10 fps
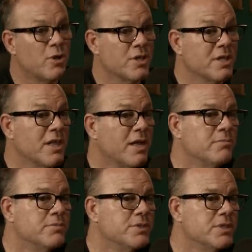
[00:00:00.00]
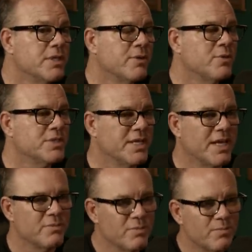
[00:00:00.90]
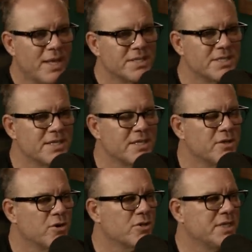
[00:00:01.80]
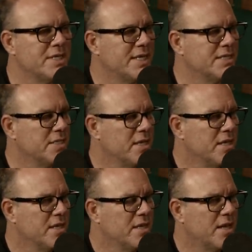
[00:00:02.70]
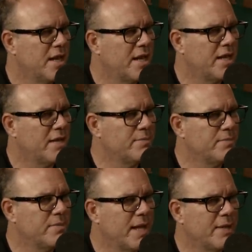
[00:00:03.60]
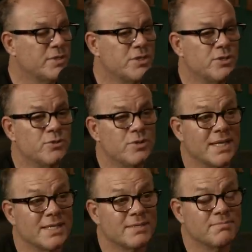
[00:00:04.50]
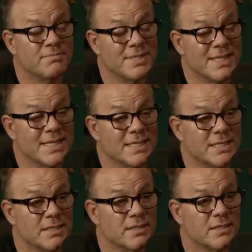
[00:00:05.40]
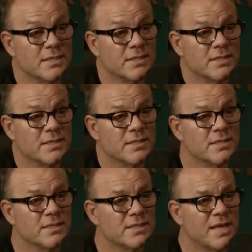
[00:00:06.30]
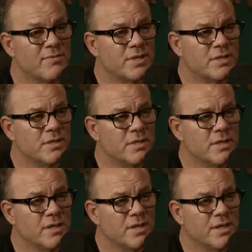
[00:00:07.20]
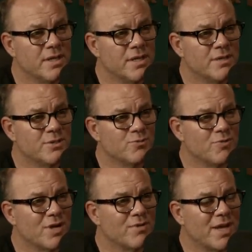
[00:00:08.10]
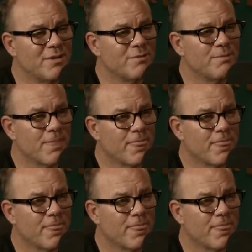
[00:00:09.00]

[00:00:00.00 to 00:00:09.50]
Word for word: all the clubs, like once I got past like the early days, um, I would do like six, gosh, seven, and just run around.